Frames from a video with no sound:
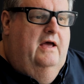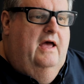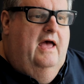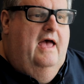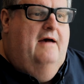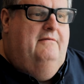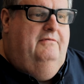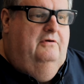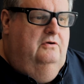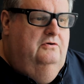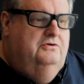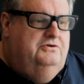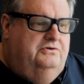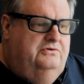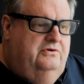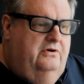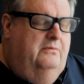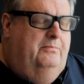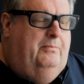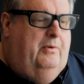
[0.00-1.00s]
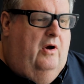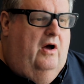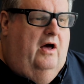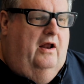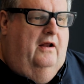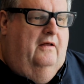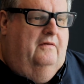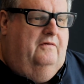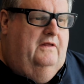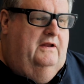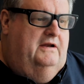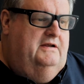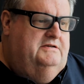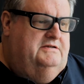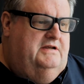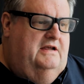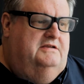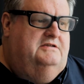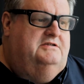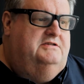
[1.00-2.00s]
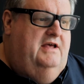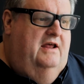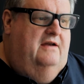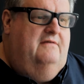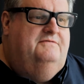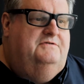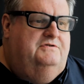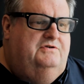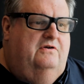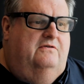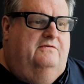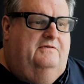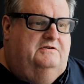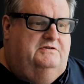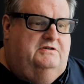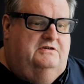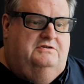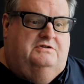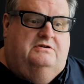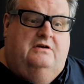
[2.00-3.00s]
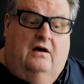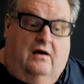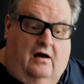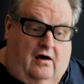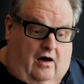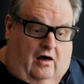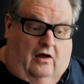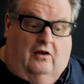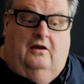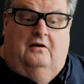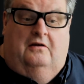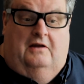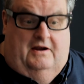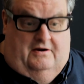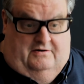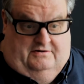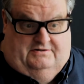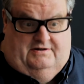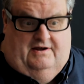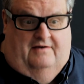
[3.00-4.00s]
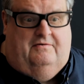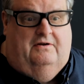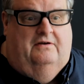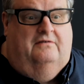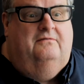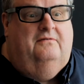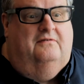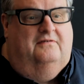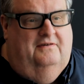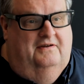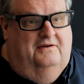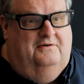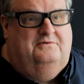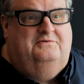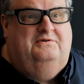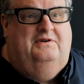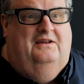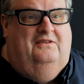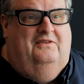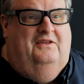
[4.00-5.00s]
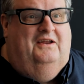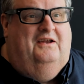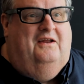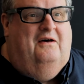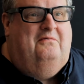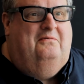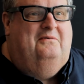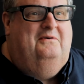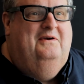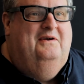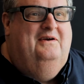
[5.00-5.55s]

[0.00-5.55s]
evolutionary product that is a set of services, all at layer 7, interestingly enough.